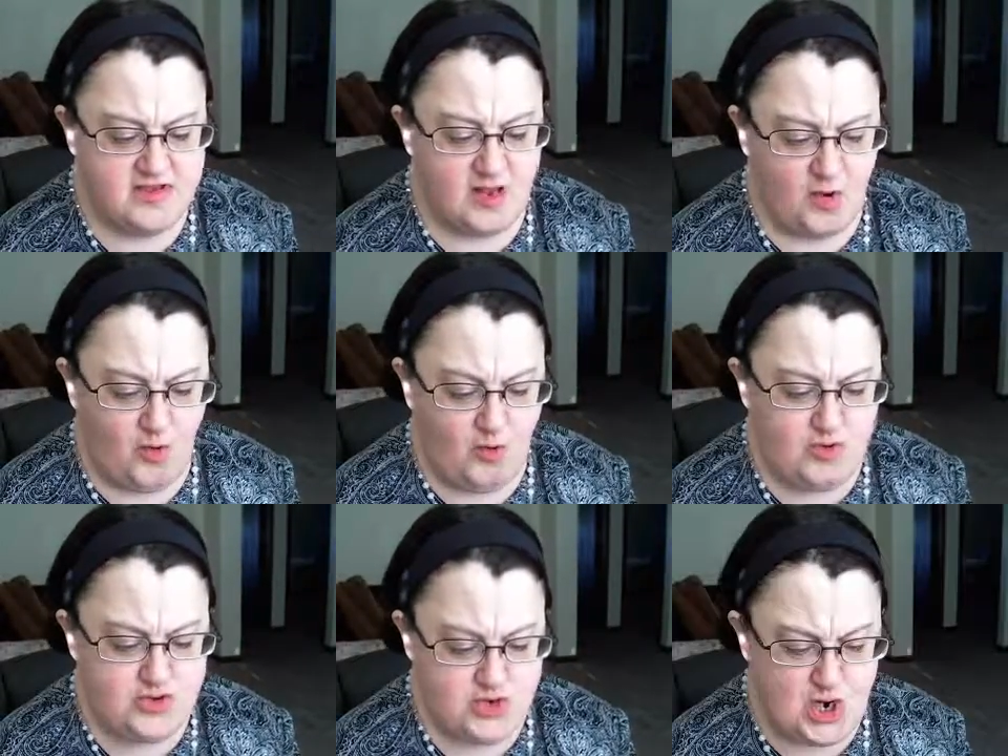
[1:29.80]
The
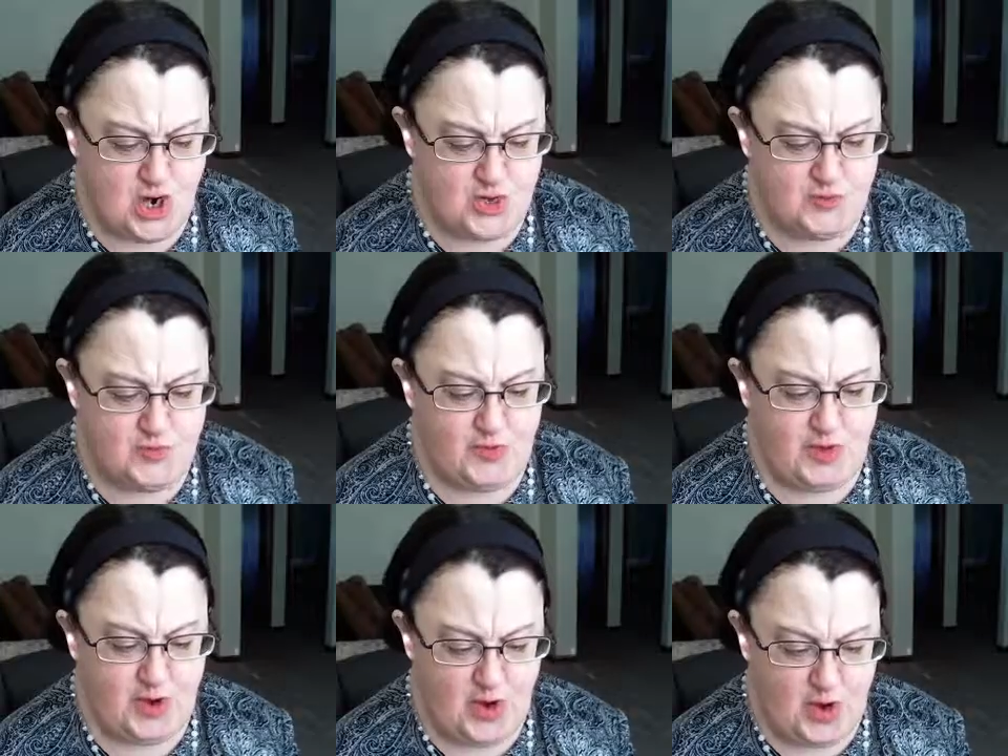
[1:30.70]
Lord judge
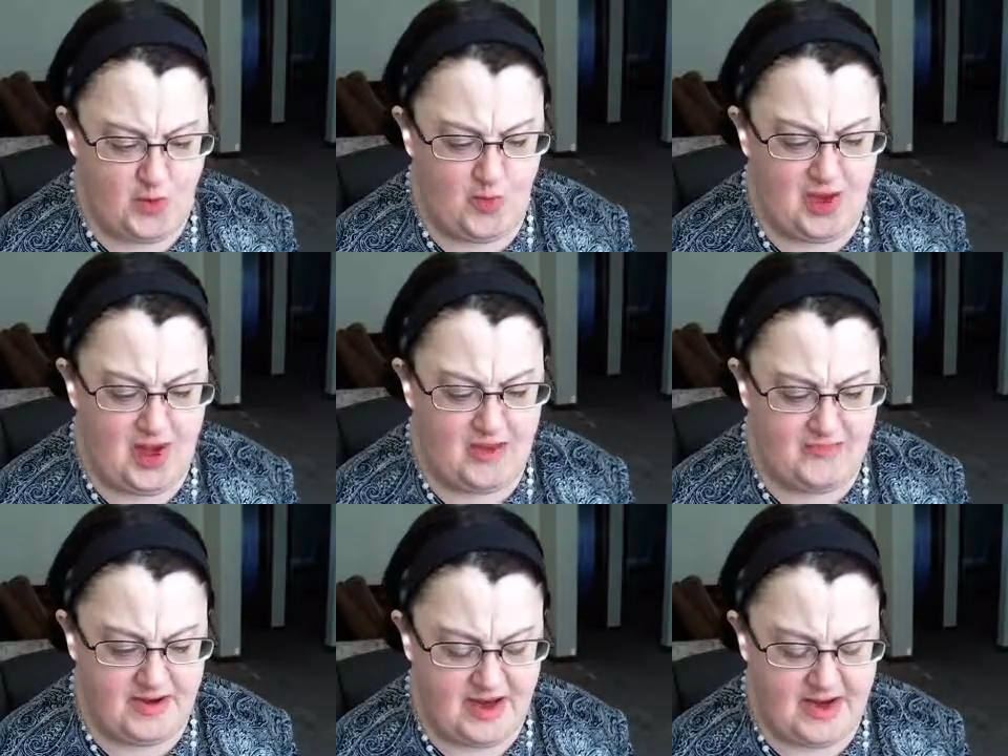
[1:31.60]
between you
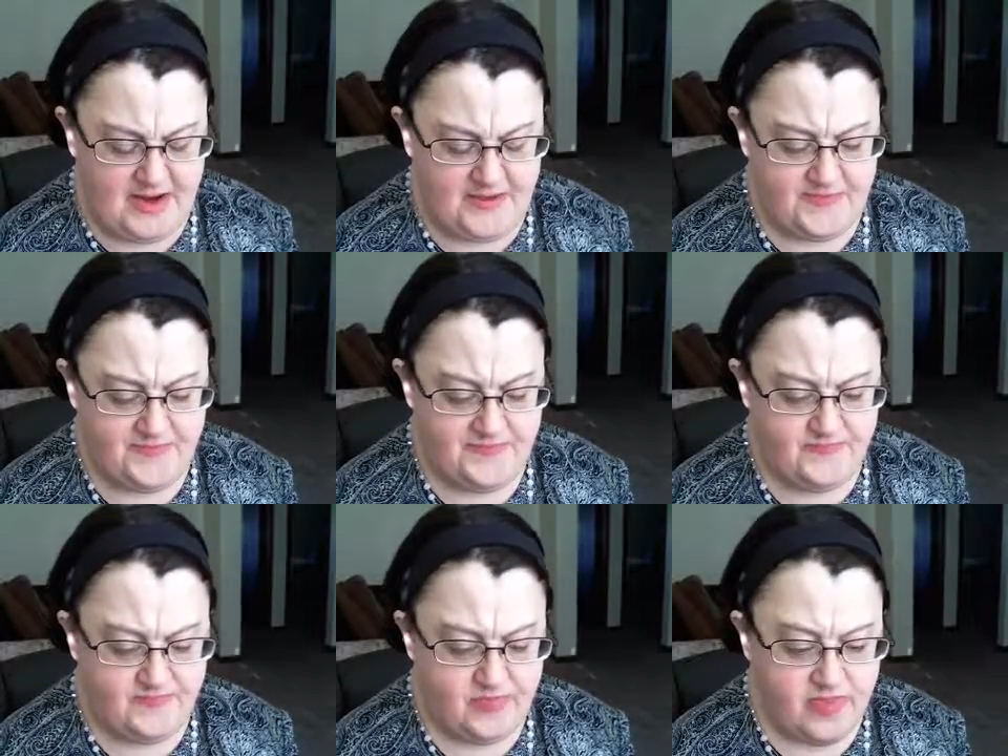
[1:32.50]
and me.
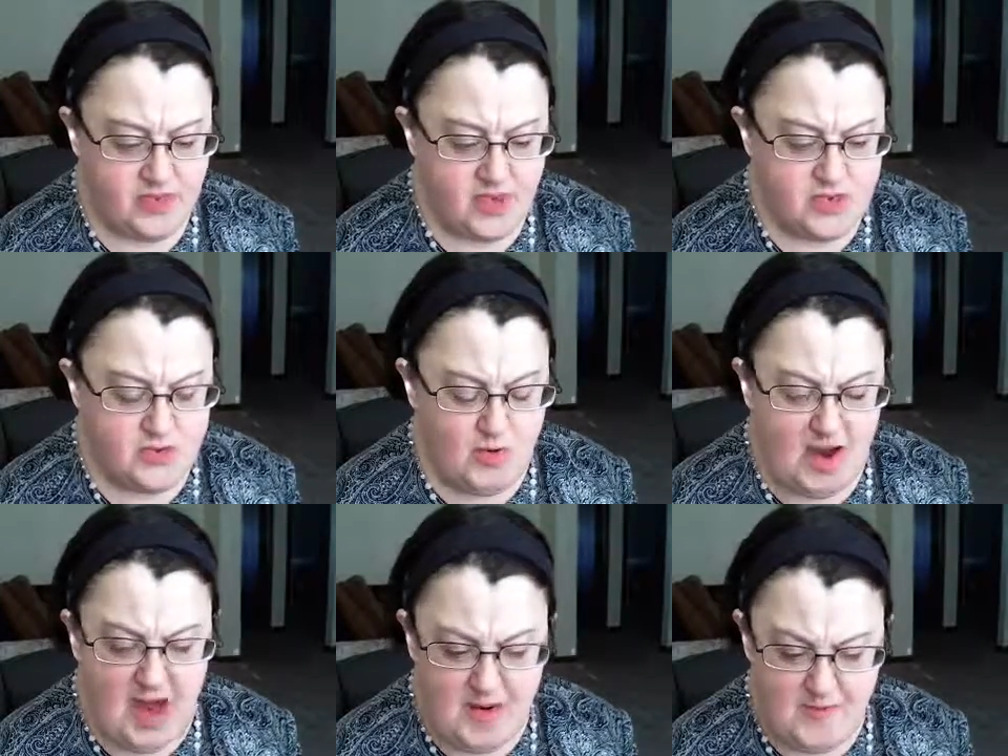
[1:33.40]
So
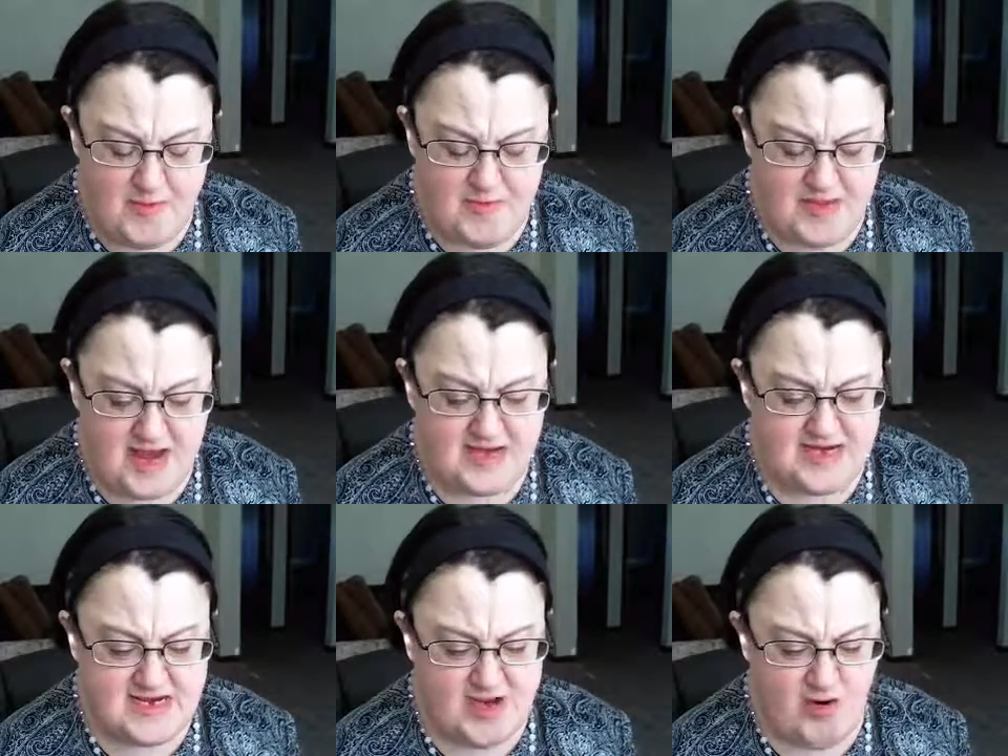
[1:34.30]
Abram said
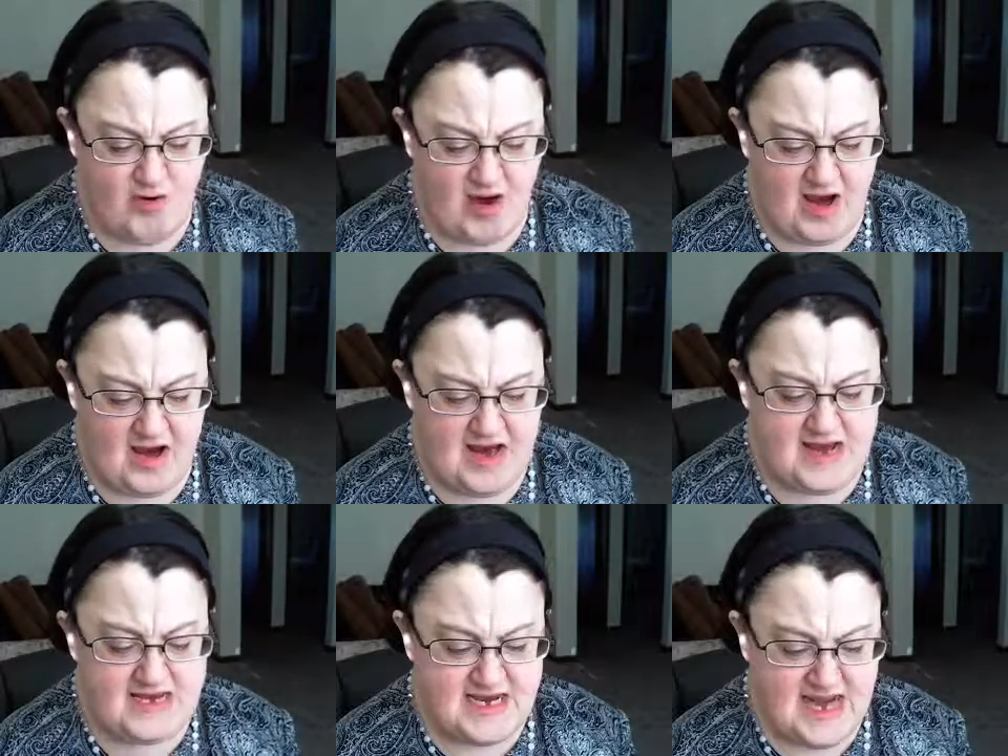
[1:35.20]
to Sarai,
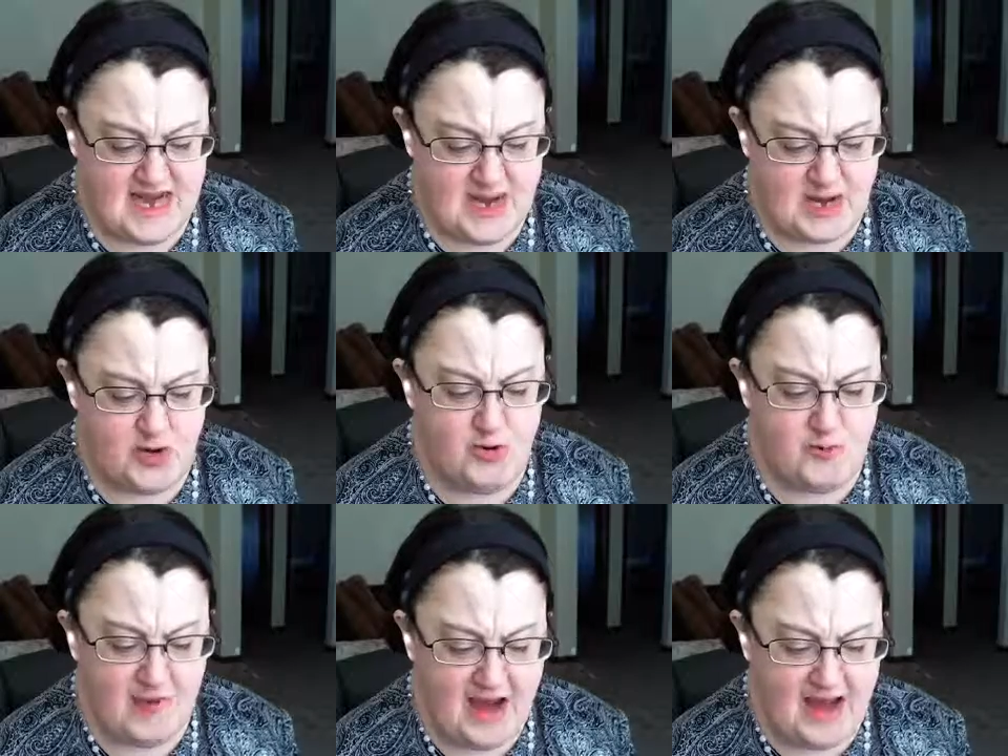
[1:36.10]
Indeed, your
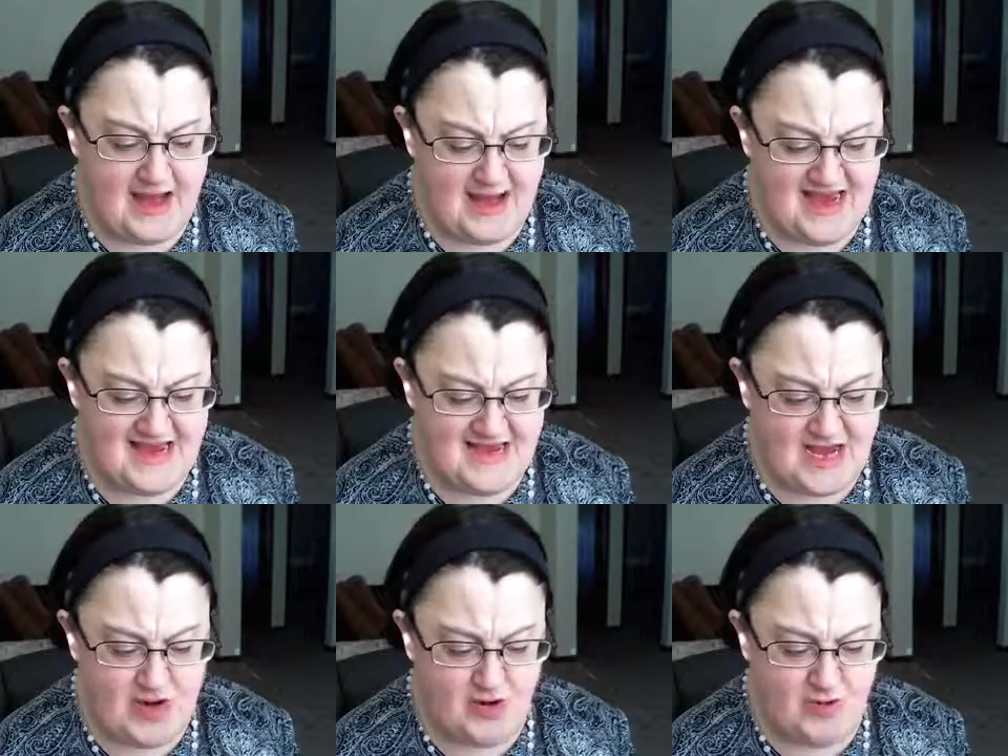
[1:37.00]
maid is
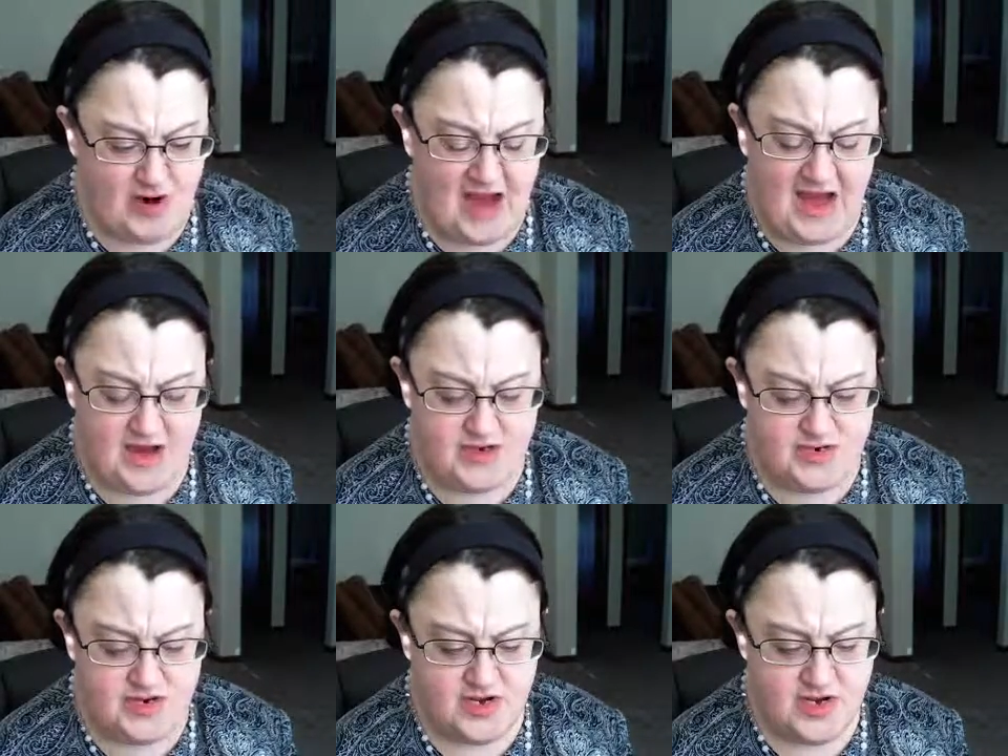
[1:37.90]
in your hand.
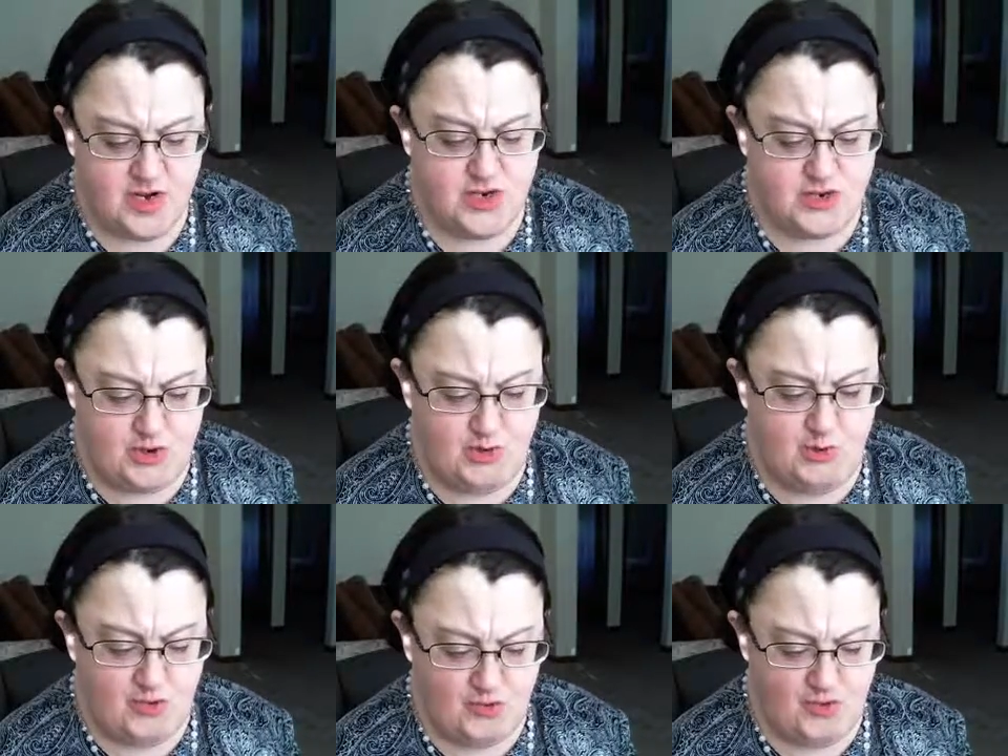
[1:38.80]
Do
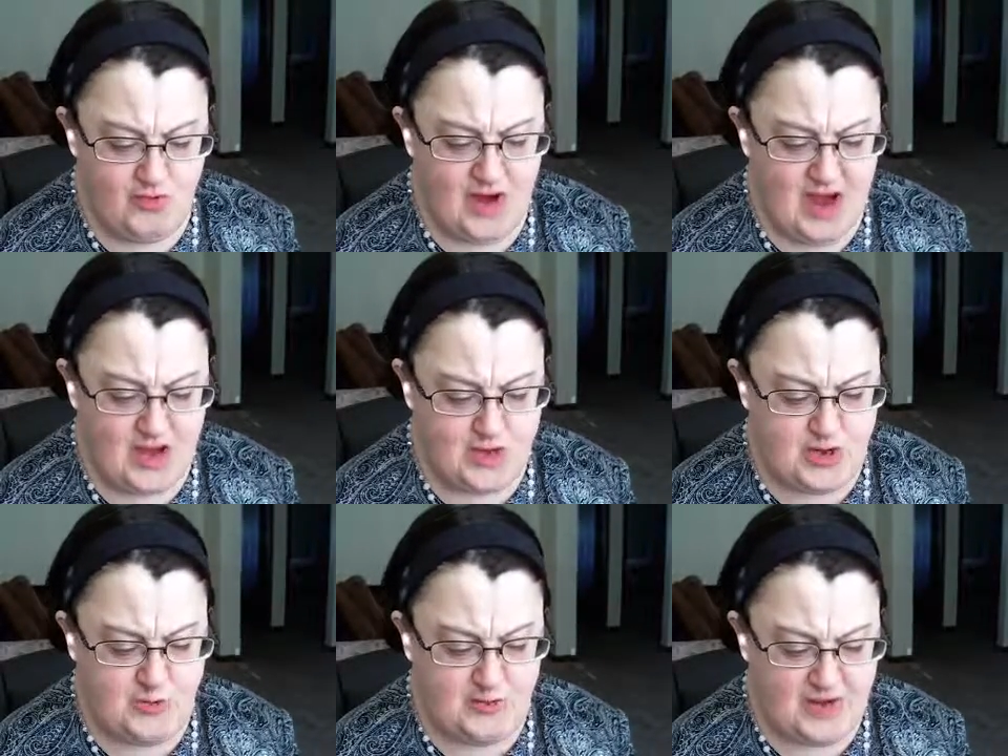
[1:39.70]
to her as
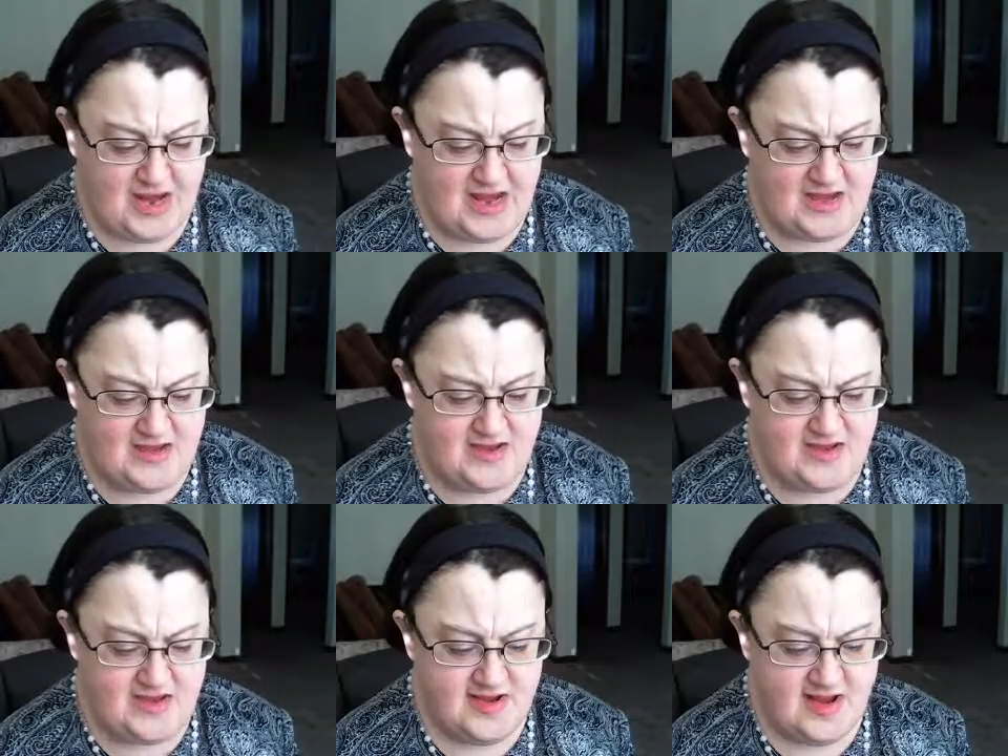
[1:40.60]
you please.